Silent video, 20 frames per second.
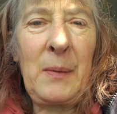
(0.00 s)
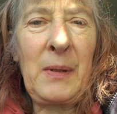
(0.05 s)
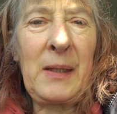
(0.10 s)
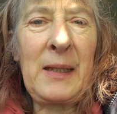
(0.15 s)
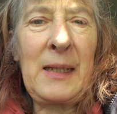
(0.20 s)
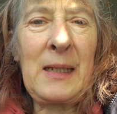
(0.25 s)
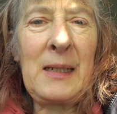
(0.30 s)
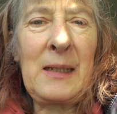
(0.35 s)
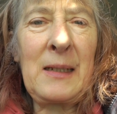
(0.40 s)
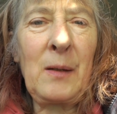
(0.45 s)
but
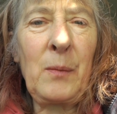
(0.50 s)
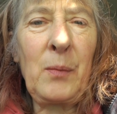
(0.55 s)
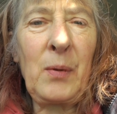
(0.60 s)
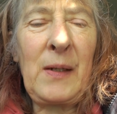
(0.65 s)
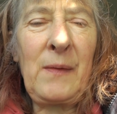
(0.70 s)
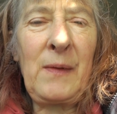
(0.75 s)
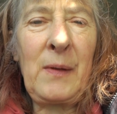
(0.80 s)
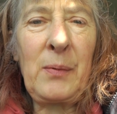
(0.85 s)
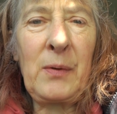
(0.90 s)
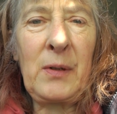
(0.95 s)
they're still
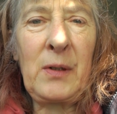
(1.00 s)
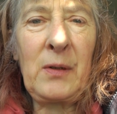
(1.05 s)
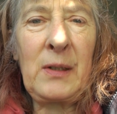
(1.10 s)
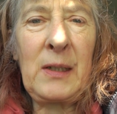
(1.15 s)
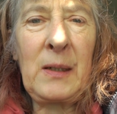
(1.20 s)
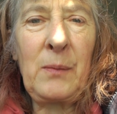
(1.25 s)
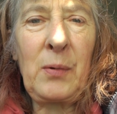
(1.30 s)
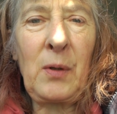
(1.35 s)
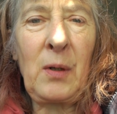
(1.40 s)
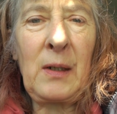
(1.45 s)
bravely
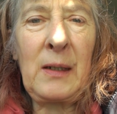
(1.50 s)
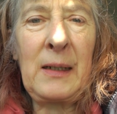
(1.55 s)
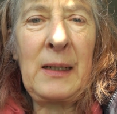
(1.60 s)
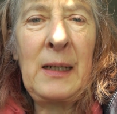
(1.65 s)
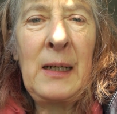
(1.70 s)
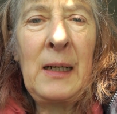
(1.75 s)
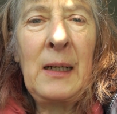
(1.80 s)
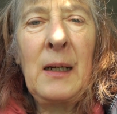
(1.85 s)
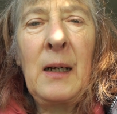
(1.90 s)
producing broccoli